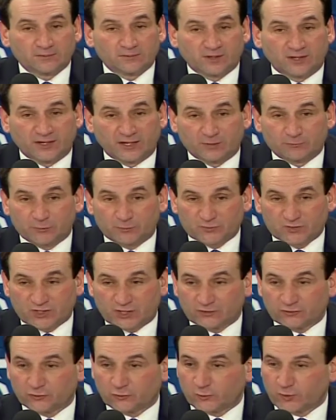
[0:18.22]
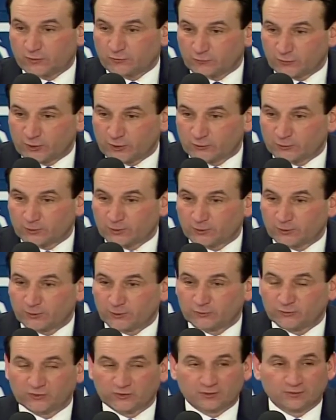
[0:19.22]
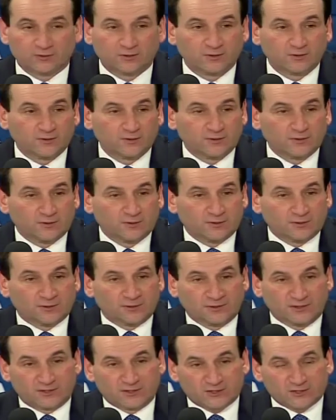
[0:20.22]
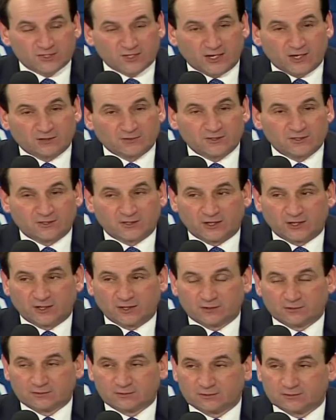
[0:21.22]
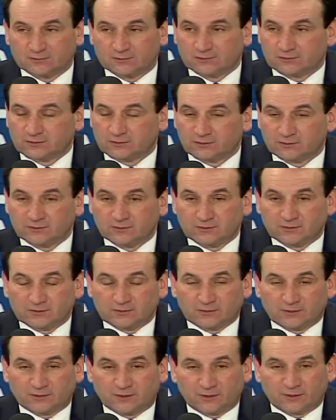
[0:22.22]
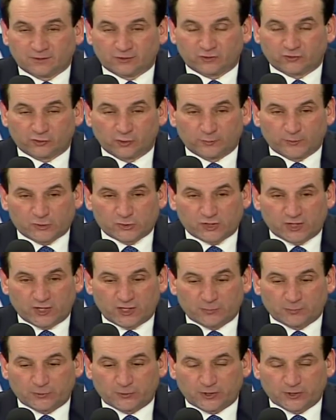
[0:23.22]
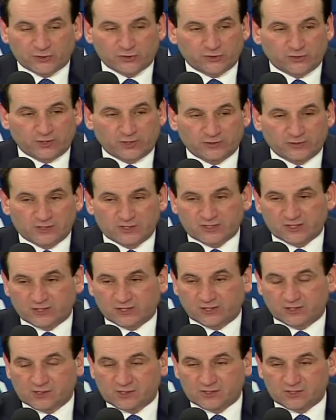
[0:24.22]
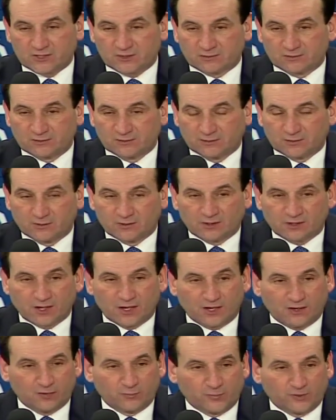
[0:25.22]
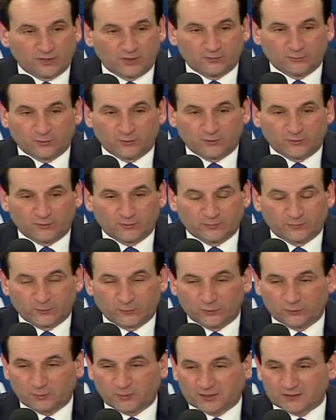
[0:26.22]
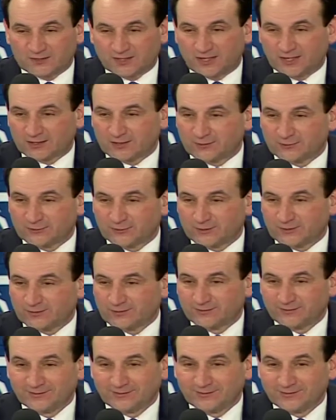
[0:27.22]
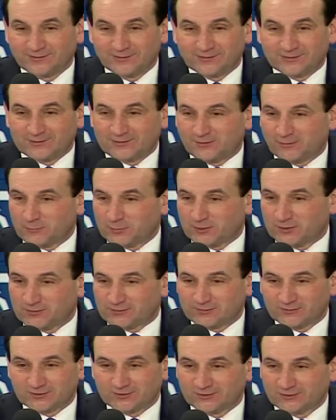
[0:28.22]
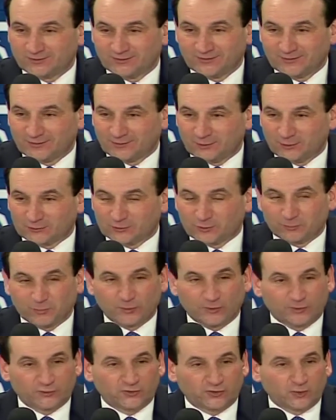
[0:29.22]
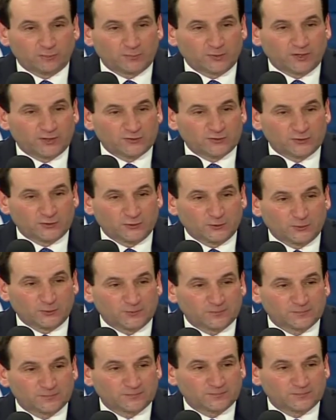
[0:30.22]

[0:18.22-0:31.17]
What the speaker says: then Abrams gets three free throws, and then it gets down to the end. And there's so much game pressure on these kids. And Kyle made one of the most spectacular tip-ins, you know, to put us up by two.